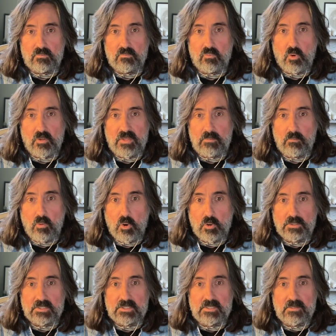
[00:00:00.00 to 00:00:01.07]
what they
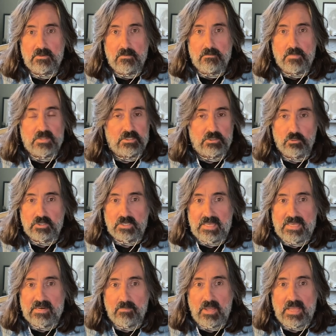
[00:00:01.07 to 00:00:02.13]
want, but they don't
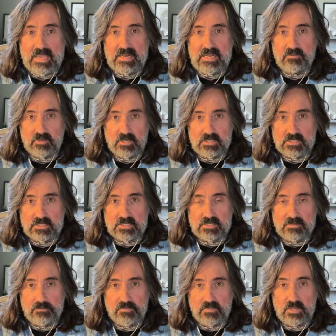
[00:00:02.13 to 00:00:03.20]
care about any of us.
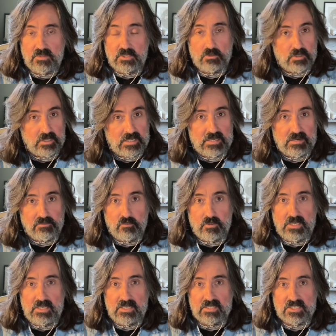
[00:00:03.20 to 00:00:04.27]
They don't care if
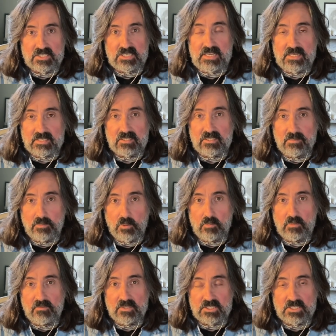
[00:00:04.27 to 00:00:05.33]
we sink to the
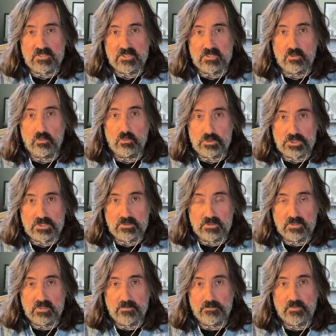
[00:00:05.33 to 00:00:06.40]
bottom of the Southern Ocean
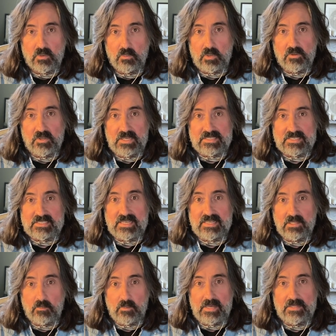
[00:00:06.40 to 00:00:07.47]
while they
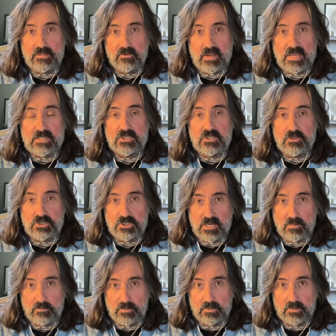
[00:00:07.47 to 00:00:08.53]
sail away in the rescue
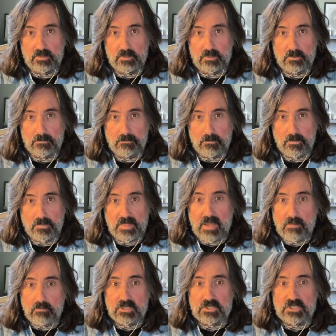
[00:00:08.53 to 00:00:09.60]
ship.
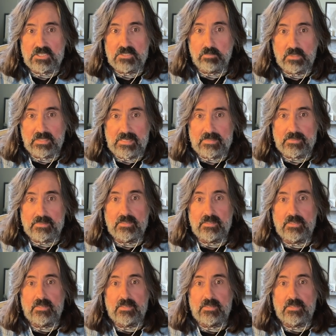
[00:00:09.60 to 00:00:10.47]
That much is blatant.